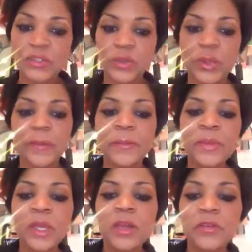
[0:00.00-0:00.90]
doing
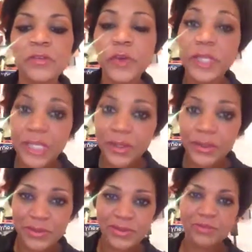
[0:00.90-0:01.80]
for
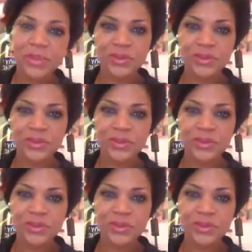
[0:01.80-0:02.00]
years,